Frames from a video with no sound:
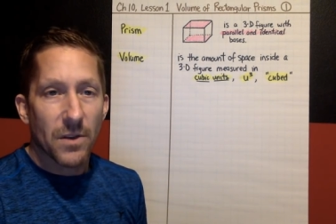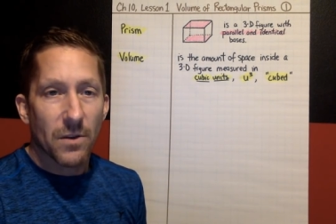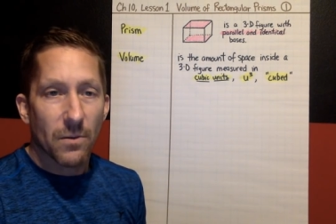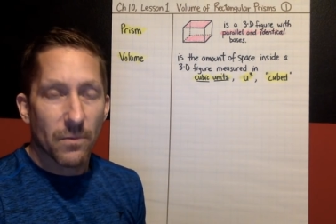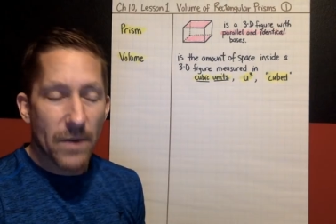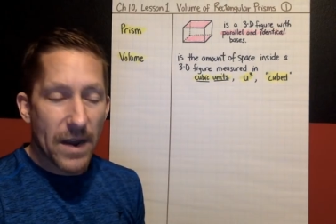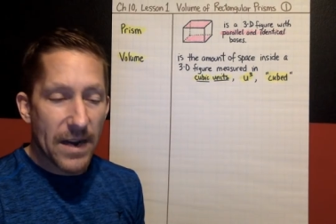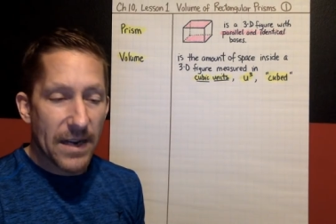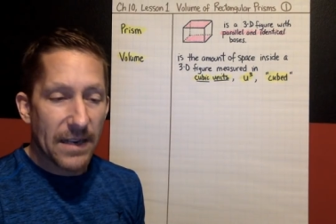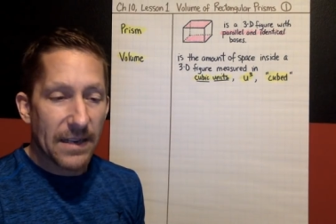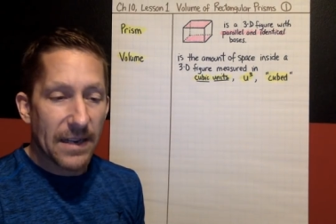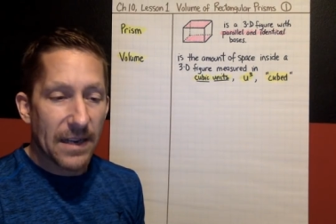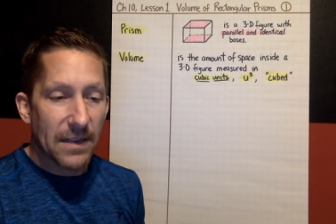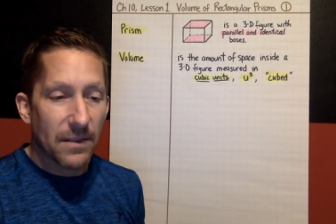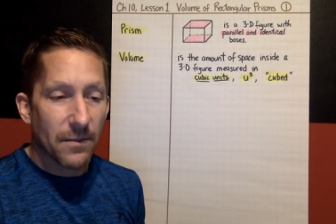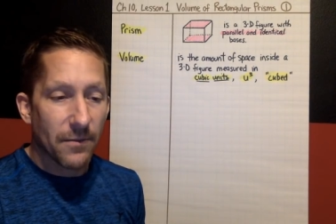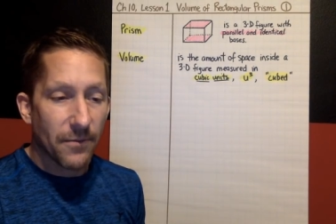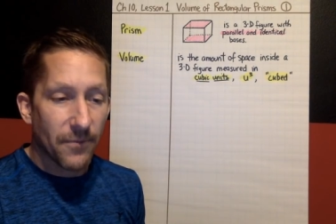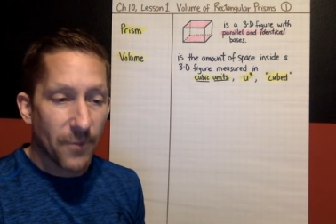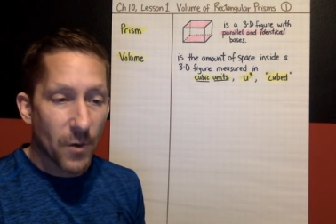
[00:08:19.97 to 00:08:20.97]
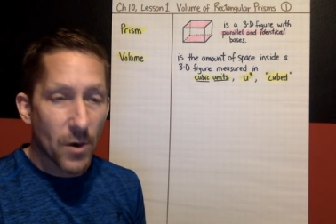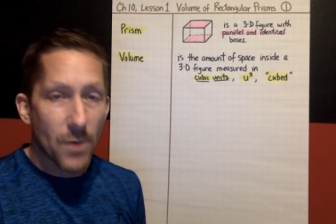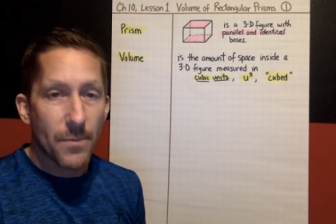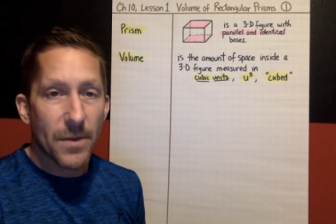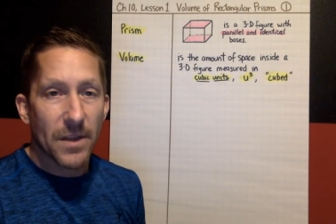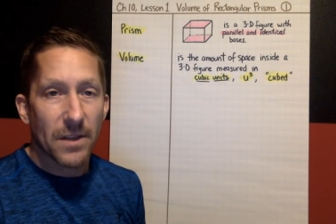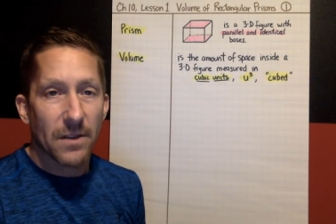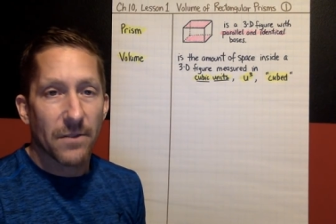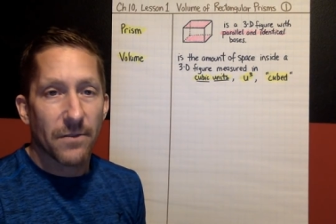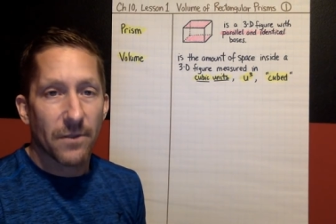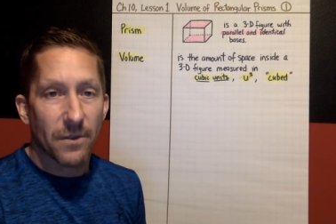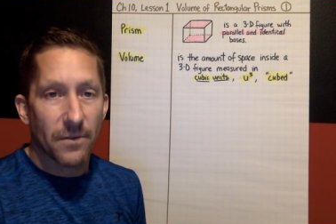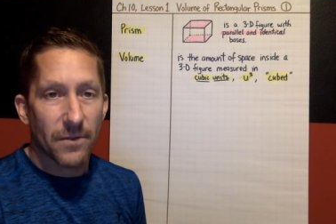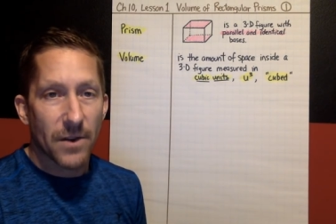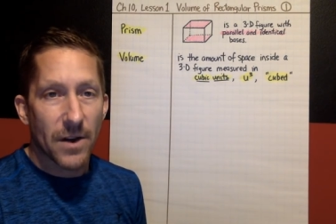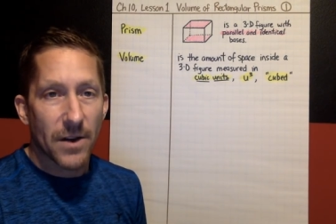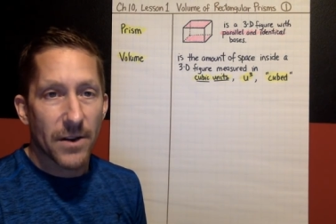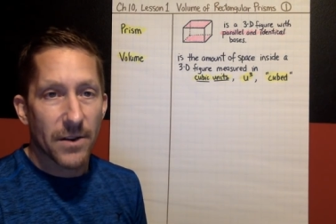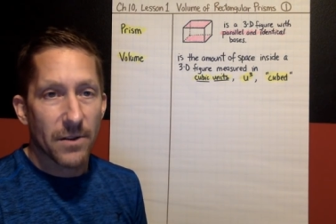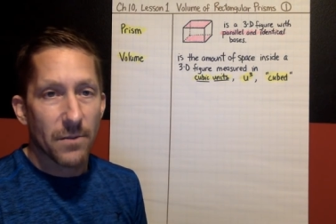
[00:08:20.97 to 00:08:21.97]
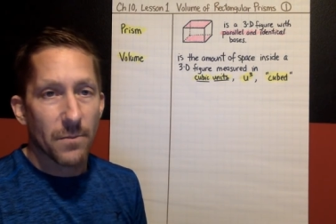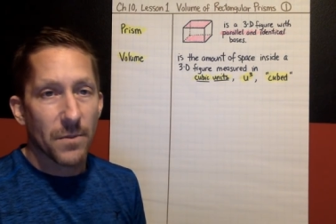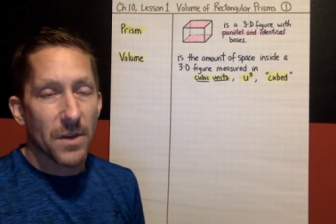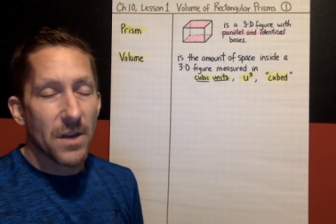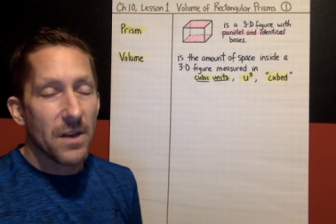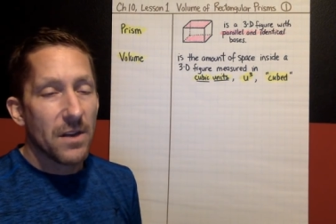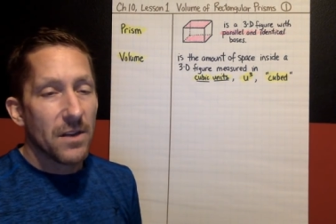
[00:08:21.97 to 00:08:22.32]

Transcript: You're writing down the formula for volume.